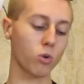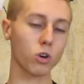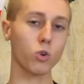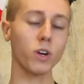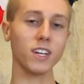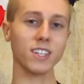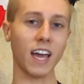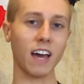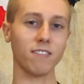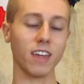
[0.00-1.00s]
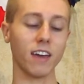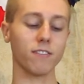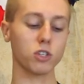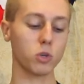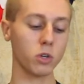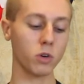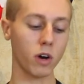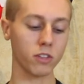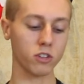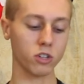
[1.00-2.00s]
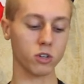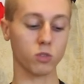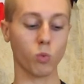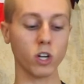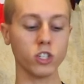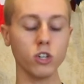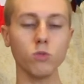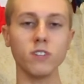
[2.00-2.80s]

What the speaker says: Quarkcoin doesn't have that. So what you'll have to do is once